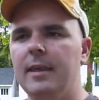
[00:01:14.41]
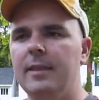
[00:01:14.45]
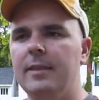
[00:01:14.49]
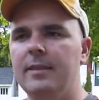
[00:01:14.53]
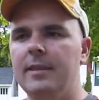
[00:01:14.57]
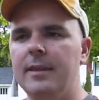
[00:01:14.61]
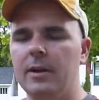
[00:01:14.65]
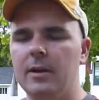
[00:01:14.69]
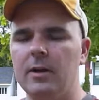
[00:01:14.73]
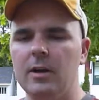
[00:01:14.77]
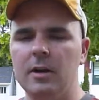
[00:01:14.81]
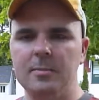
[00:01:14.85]

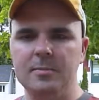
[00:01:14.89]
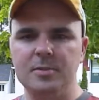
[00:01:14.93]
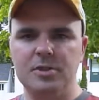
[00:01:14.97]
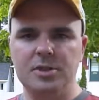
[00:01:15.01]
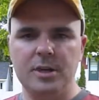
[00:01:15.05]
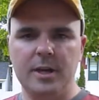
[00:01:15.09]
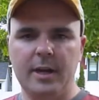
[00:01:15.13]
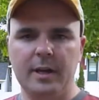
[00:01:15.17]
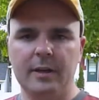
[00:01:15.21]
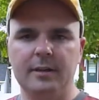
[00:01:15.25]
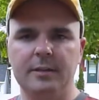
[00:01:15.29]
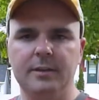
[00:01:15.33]
their
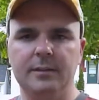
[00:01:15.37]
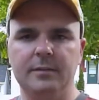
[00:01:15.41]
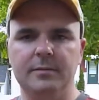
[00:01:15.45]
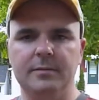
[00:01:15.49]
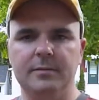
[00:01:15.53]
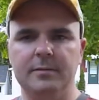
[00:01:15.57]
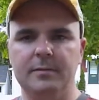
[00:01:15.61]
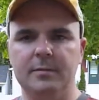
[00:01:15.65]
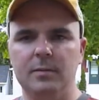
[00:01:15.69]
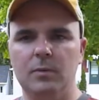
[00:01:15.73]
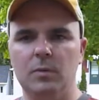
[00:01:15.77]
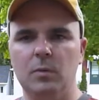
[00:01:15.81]
objective
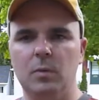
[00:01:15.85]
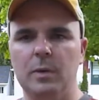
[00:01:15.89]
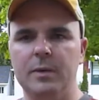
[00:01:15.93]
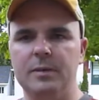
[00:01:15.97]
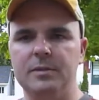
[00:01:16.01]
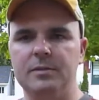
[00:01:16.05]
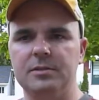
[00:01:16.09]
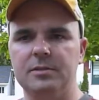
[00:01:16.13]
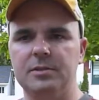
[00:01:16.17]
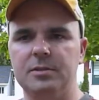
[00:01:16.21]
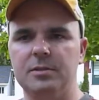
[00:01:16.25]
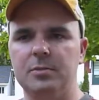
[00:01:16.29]

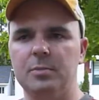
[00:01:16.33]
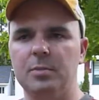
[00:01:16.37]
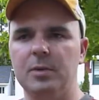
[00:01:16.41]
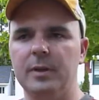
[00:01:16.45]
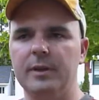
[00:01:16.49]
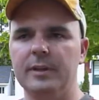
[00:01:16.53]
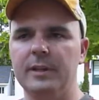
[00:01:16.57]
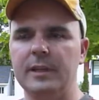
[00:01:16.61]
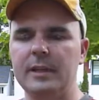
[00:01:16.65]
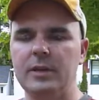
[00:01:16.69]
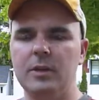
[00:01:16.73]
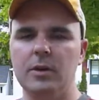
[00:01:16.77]
was to
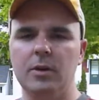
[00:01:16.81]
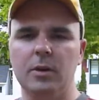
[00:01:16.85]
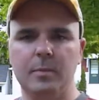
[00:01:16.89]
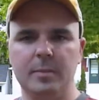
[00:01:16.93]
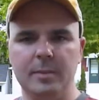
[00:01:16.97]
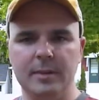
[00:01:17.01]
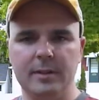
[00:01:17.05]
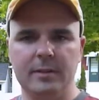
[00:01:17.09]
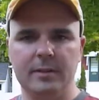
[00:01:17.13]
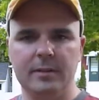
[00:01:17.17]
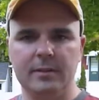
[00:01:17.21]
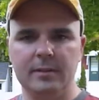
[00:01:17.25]
bring the
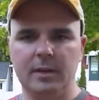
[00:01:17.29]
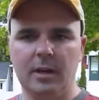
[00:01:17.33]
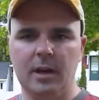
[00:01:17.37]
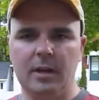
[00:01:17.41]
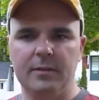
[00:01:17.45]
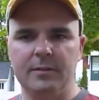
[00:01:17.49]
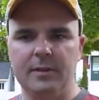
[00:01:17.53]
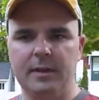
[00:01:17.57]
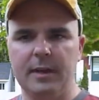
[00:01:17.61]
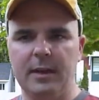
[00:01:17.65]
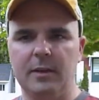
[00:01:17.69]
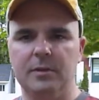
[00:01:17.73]
European
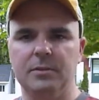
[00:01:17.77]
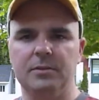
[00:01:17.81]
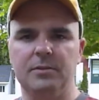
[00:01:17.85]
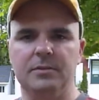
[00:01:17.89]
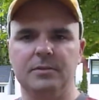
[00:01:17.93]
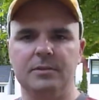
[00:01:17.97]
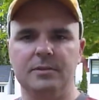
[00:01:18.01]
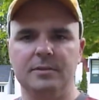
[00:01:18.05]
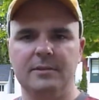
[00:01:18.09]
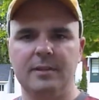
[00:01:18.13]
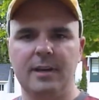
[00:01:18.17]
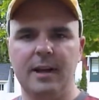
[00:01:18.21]
coffee
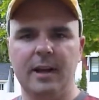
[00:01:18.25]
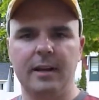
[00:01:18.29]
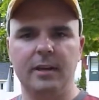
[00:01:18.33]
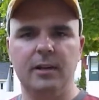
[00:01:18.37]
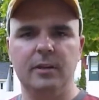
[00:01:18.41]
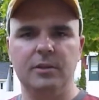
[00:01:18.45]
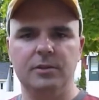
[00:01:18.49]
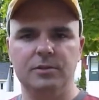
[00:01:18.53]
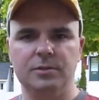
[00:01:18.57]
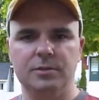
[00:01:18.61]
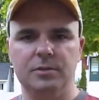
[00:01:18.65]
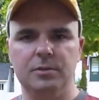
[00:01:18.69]
house
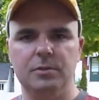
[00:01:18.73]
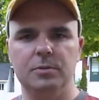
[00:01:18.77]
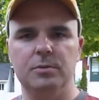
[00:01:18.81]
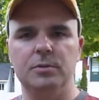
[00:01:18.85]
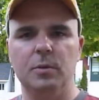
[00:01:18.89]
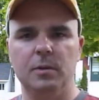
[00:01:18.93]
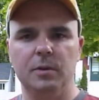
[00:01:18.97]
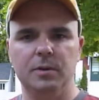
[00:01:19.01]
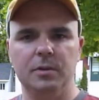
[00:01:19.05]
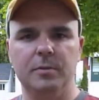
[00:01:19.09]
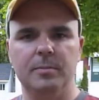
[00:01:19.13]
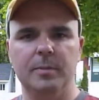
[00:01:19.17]
style to
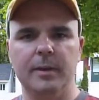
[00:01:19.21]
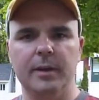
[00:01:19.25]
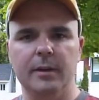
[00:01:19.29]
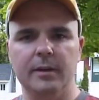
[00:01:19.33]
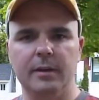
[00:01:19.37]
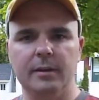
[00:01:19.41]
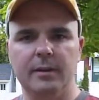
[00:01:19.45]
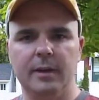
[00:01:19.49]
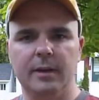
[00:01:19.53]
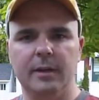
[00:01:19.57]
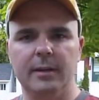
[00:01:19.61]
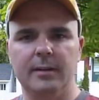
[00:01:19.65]
North
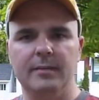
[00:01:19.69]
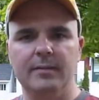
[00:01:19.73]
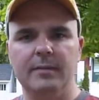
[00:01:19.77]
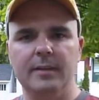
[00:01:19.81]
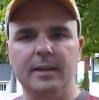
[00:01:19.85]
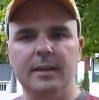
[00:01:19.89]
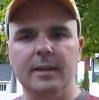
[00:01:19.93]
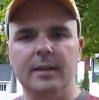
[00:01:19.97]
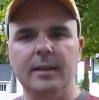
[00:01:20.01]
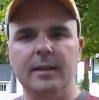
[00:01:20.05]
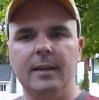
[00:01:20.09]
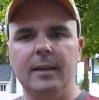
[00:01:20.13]
America.
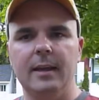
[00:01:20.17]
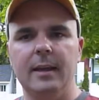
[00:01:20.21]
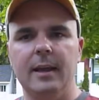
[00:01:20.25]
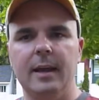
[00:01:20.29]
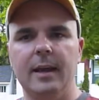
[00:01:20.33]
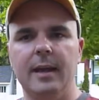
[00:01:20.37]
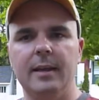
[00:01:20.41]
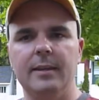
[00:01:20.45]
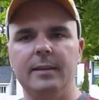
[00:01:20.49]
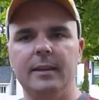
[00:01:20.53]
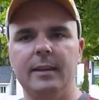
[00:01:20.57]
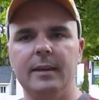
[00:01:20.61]

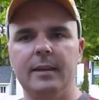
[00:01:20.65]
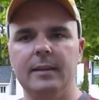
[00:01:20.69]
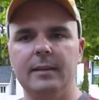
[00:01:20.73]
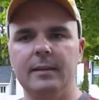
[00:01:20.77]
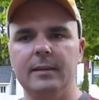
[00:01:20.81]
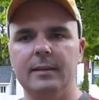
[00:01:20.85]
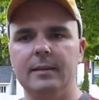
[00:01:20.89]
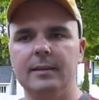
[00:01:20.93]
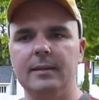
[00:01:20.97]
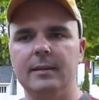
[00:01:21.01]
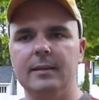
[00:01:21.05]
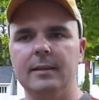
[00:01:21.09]
And
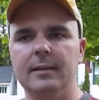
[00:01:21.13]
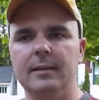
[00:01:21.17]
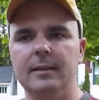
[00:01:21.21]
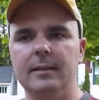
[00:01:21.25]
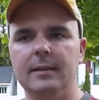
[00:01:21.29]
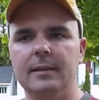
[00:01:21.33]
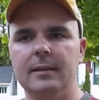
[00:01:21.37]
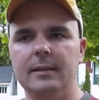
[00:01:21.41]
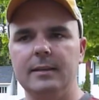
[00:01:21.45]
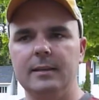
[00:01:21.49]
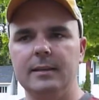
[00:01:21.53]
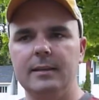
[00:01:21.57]

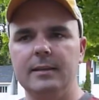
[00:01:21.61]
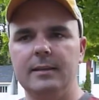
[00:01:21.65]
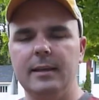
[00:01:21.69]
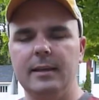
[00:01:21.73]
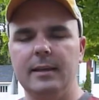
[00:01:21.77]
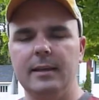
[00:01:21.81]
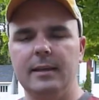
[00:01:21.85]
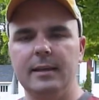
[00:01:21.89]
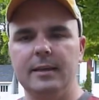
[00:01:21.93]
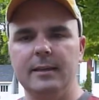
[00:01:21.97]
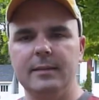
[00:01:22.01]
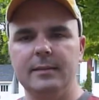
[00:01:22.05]

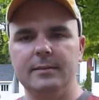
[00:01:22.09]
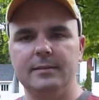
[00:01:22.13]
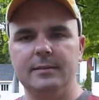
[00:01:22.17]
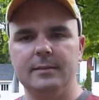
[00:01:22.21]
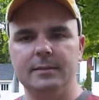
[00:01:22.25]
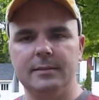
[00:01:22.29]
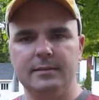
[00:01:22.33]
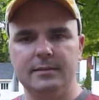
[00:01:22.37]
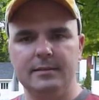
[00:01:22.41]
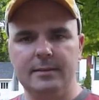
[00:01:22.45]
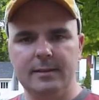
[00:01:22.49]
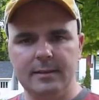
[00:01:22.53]
they
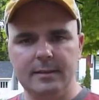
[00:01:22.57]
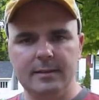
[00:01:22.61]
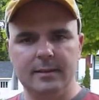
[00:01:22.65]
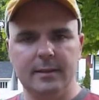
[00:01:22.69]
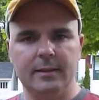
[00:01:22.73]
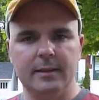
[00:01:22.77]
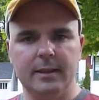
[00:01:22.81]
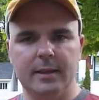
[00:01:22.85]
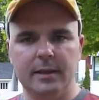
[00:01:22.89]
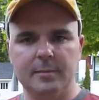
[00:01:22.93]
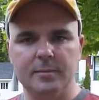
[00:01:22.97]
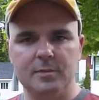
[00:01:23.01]
succeeded
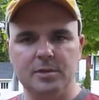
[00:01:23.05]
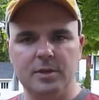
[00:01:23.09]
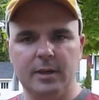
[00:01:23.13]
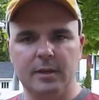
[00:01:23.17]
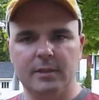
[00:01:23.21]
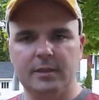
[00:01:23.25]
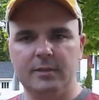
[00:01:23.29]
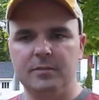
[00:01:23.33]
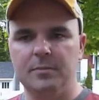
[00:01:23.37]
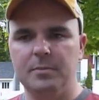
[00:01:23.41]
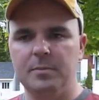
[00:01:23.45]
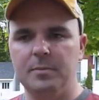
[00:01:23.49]
on that
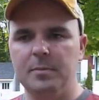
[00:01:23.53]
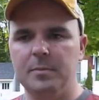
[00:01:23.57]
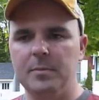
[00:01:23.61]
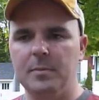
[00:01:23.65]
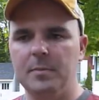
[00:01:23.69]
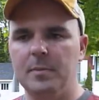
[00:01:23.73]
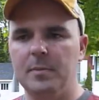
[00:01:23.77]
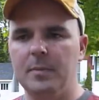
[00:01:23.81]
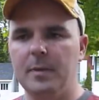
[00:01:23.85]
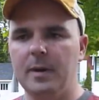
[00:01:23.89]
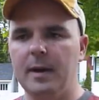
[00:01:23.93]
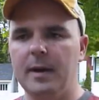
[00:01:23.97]
objective
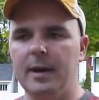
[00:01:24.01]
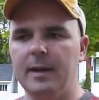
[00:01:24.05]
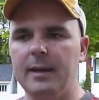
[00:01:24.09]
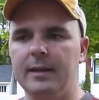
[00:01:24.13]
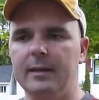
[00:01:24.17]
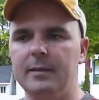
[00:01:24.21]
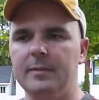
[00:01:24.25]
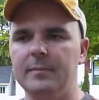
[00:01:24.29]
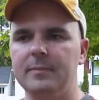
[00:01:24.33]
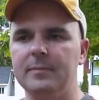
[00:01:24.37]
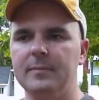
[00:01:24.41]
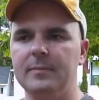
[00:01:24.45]
by
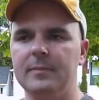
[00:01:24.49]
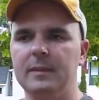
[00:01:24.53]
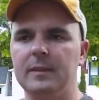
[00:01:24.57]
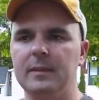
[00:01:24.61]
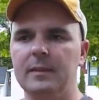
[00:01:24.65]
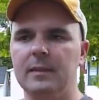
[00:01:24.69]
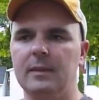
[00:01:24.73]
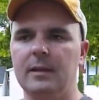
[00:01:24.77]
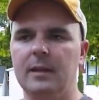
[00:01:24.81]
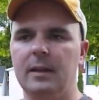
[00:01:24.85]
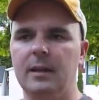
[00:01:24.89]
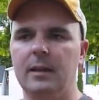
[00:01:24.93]

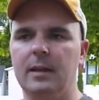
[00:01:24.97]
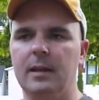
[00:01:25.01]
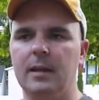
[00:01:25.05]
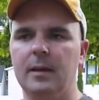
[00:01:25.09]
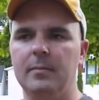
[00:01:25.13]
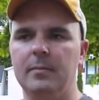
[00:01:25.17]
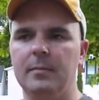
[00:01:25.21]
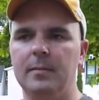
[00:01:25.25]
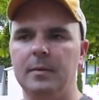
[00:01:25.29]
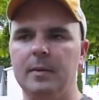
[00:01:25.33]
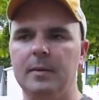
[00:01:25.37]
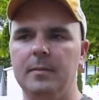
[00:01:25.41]

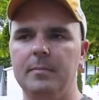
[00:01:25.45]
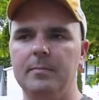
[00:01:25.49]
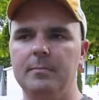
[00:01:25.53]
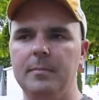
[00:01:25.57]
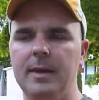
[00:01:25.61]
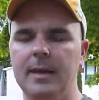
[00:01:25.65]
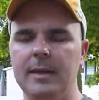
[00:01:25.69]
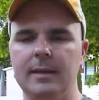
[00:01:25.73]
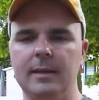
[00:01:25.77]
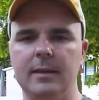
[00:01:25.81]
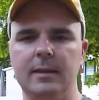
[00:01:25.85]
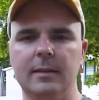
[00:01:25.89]

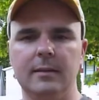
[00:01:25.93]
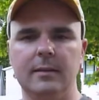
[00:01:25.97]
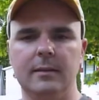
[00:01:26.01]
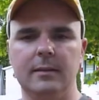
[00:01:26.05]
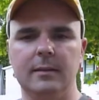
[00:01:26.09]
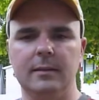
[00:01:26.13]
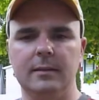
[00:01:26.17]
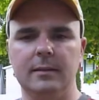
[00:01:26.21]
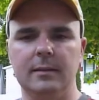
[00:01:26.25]
making